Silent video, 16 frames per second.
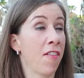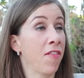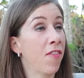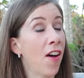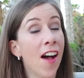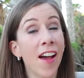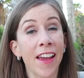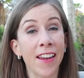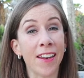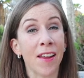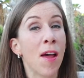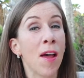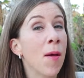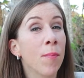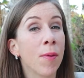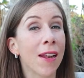Fine.
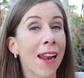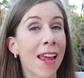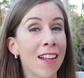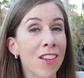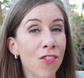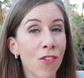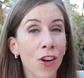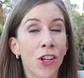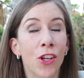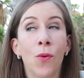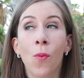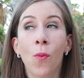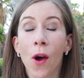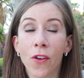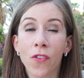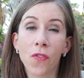But later on, you
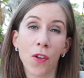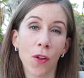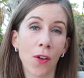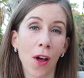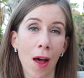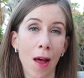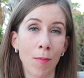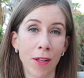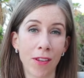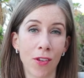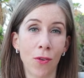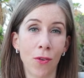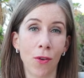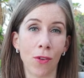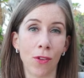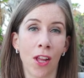won't feel calm at
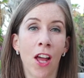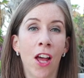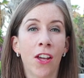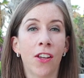all.